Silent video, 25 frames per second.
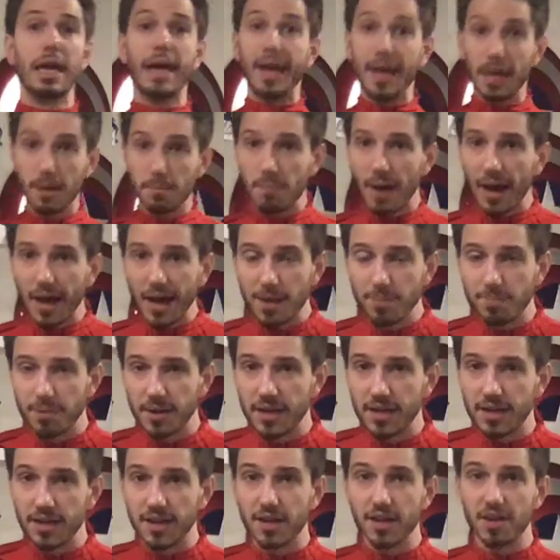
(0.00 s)
in my
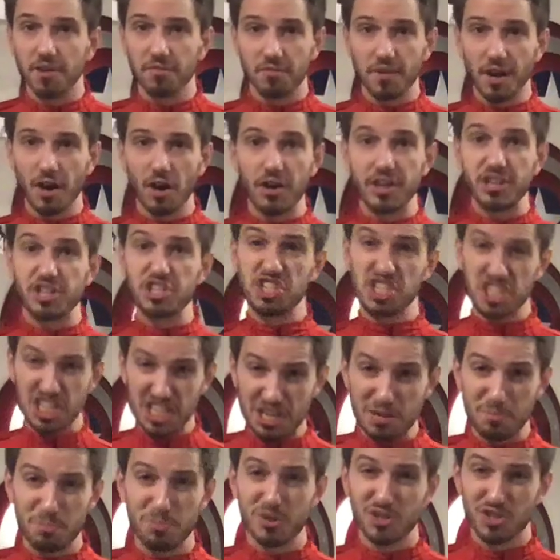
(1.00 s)
opinion, a very
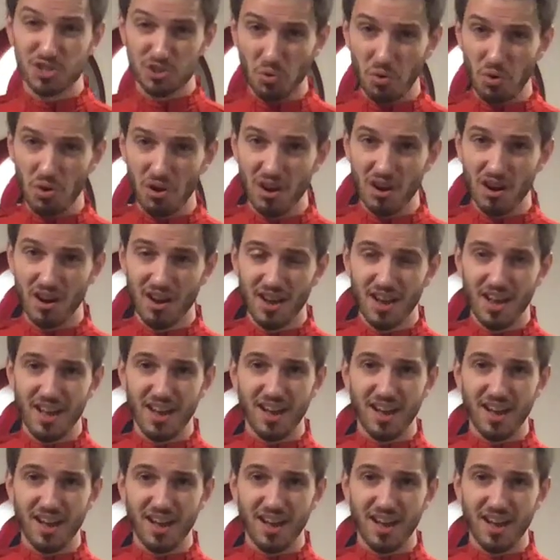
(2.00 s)
cheap store.